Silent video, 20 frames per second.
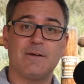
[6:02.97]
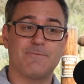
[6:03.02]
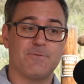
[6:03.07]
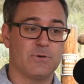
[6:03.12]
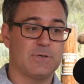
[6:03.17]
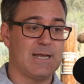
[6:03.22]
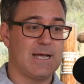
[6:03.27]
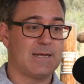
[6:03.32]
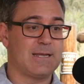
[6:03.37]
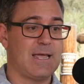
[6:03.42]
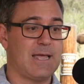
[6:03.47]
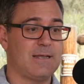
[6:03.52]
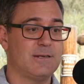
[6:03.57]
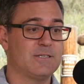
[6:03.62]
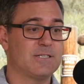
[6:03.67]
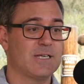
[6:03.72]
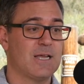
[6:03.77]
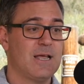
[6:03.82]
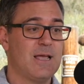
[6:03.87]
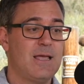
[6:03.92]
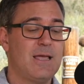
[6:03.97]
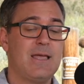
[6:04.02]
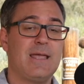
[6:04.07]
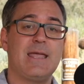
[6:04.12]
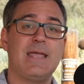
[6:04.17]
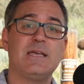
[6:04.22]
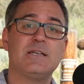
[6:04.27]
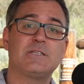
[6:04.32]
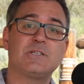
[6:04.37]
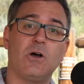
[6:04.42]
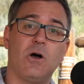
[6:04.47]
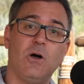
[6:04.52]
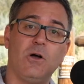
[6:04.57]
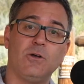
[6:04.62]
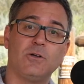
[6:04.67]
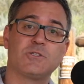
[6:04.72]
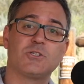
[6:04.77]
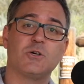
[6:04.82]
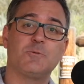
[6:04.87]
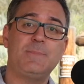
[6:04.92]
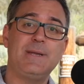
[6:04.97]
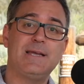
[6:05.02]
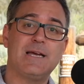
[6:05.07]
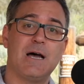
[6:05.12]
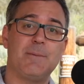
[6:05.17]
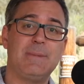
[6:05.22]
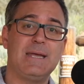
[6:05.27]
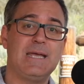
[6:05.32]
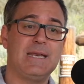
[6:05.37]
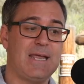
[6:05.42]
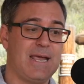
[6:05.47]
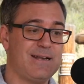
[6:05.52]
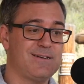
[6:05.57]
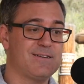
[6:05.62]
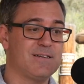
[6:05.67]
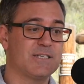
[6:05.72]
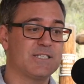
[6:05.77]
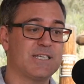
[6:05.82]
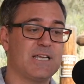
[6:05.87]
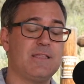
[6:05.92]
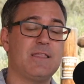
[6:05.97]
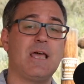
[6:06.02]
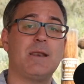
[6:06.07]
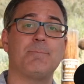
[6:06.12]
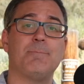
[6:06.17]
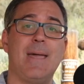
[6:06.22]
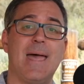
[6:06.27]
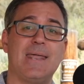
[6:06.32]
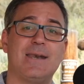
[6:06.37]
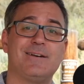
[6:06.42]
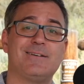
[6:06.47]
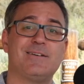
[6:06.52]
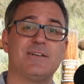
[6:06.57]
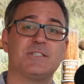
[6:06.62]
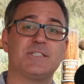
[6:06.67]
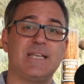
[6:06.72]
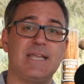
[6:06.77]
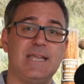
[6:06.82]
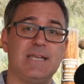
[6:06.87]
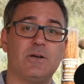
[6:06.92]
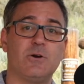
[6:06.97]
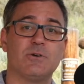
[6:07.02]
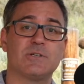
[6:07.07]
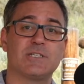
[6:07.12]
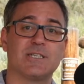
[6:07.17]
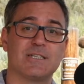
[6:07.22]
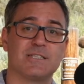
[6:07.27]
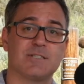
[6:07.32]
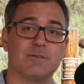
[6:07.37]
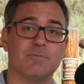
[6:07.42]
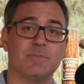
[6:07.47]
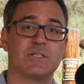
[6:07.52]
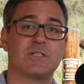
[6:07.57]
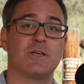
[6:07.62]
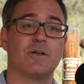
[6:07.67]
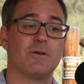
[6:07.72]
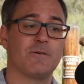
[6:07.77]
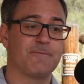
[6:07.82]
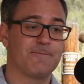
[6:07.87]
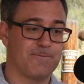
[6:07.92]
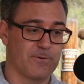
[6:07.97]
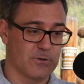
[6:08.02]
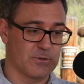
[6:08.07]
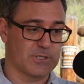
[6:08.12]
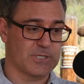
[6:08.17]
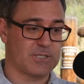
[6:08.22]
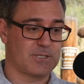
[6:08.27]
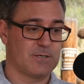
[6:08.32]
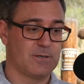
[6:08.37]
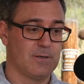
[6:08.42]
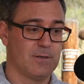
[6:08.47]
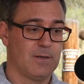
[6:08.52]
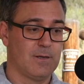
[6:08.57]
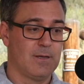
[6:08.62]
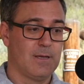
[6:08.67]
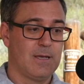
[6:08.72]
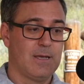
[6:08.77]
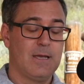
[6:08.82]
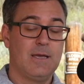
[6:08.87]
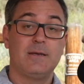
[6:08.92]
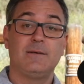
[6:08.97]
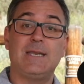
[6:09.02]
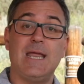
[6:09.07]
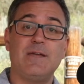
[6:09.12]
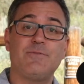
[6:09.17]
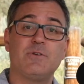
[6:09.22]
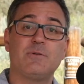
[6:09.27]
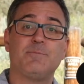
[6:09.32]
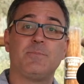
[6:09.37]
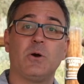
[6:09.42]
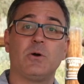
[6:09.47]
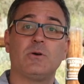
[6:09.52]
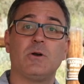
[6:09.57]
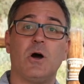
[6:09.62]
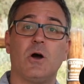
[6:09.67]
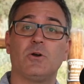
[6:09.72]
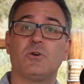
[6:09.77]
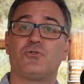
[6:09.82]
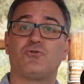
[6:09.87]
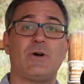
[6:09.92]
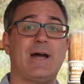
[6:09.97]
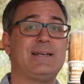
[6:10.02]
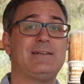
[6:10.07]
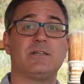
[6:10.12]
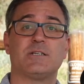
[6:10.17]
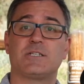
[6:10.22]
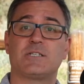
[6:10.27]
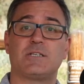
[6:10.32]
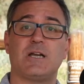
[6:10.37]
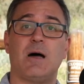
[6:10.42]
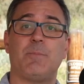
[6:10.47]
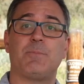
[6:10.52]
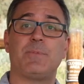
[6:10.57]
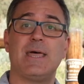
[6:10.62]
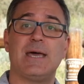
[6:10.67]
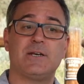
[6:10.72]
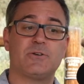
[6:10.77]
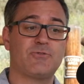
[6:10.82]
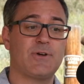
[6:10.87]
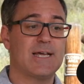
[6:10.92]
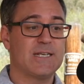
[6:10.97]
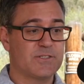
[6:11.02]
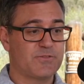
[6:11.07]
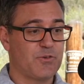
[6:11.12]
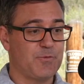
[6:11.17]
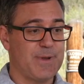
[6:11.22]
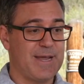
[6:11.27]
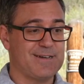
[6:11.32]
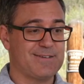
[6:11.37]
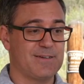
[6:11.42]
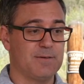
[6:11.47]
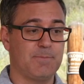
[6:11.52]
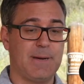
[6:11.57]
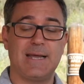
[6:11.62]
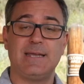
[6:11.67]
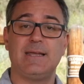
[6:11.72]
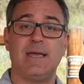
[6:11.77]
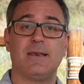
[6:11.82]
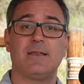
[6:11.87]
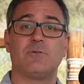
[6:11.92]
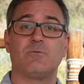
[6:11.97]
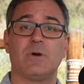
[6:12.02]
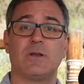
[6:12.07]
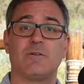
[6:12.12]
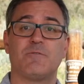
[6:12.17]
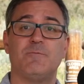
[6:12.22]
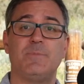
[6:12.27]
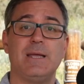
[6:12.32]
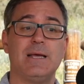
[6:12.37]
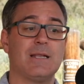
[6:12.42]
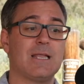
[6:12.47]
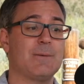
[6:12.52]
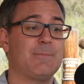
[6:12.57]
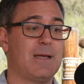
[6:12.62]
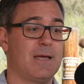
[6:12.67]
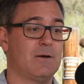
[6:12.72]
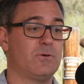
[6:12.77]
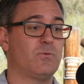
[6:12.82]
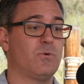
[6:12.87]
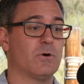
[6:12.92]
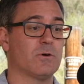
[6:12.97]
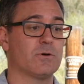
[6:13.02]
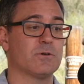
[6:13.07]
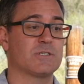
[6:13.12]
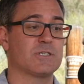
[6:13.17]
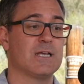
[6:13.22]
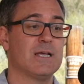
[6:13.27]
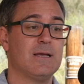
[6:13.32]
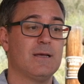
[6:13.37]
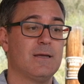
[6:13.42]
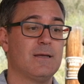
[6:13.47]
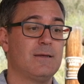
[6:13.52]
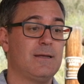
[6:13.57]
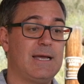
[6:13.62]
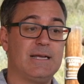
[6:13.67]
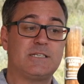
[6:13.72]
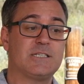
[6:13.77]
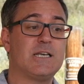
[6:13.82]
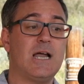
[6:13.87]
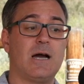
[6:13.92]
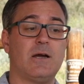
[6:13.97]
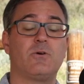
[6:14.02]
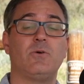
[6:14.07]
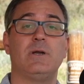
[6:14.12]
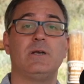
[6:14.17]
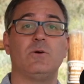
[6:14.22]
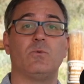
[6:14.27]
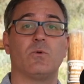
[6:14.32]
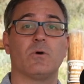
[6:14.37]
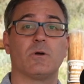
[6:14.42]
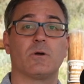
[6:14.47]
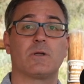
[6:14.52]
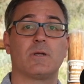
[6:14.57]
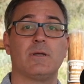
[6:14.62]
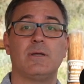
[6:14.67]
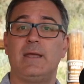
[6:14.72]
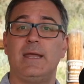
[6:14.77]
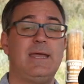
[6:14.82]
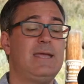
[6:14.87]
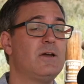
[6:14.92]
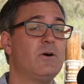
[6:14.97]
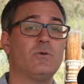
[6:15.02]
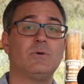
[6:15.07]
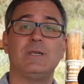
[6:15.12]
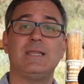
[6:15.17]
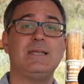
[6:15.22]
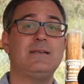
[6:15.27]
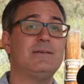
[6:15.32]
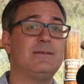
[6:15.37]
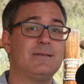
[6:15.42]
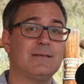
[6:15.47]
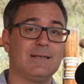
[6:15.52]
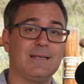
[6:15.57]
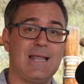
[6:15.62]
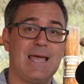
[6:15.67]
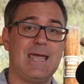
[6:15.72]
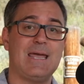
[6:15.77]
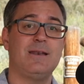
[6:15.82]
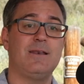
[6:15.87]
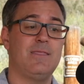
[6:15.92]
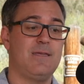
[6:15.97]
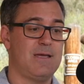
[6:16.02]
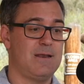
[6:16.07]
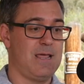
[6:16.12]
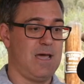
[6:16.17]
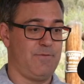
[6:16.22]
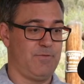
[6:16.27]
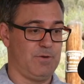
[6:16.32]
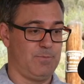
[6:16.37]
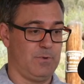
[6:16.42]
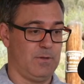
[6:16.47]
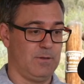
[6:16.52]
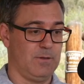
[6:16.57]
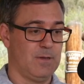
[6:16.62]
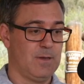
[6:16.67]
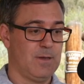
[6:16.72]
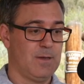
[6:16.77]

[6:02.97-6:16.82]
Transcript: for decades is also becoming an agency that manages ecosystems first. David Bernhardt tried to stop that transformation by getting rid of BLM headquarters. It's not going to work. He only delayed the inevitable.